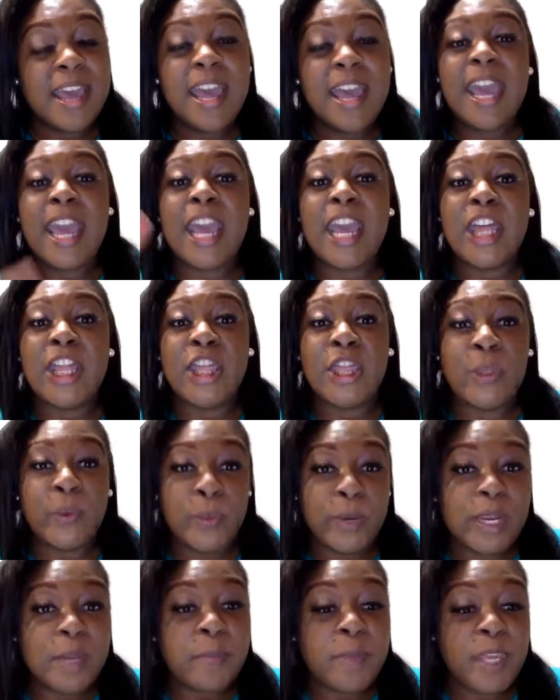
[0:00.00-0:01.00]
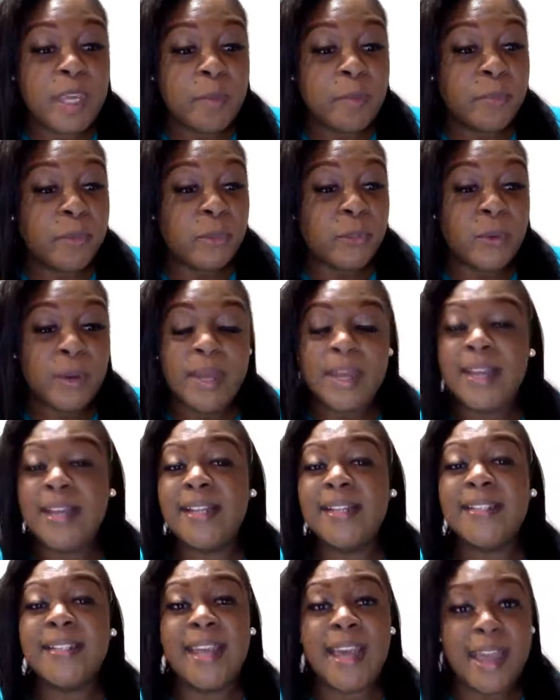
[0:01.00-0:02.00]
and 3 people
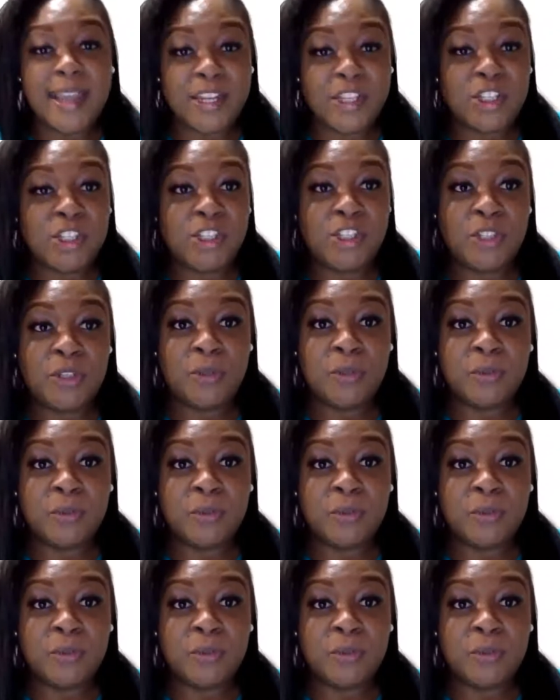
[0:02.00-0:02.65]
text you?